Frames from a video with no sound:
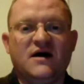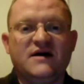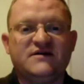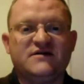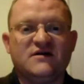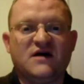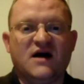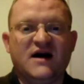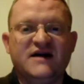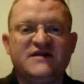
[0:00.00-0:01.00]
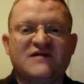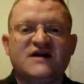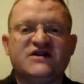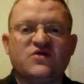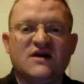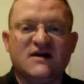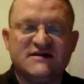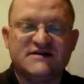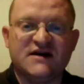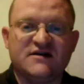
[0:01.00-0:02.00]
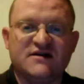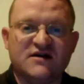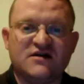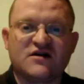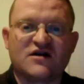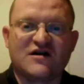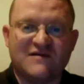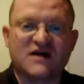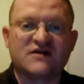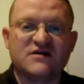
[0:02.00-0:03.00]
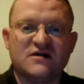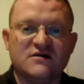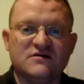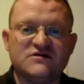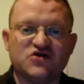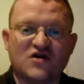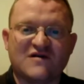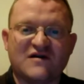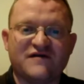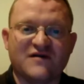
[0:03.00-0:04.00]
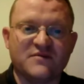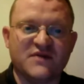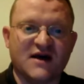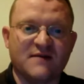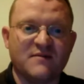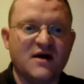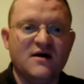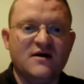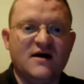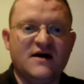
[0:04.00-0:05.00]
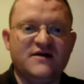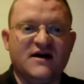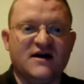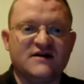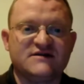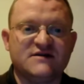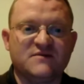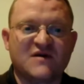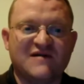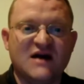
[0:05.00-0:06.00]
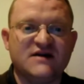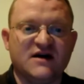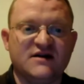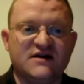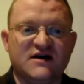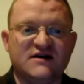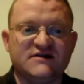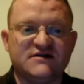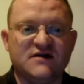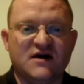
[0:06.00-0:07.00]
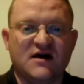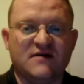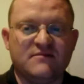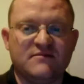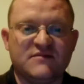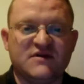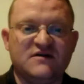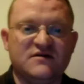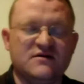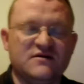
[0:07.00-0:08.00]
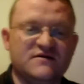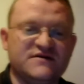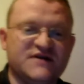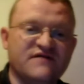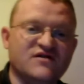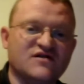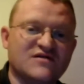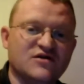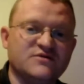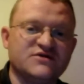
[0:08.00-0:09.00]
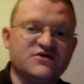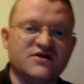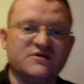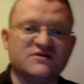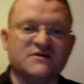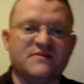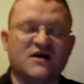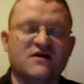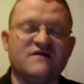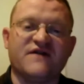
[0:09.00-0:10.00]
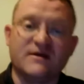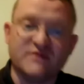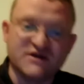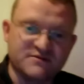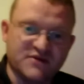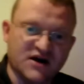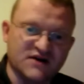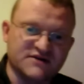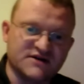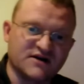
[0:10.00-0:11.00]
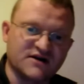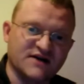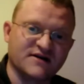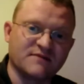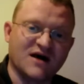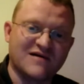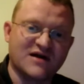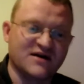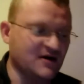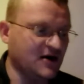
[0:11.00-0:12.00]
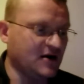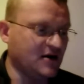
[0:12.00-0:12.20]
and I tried to elicit the correct story from them. And they had some great ideas. Several groups thought it was about a famous person getting married.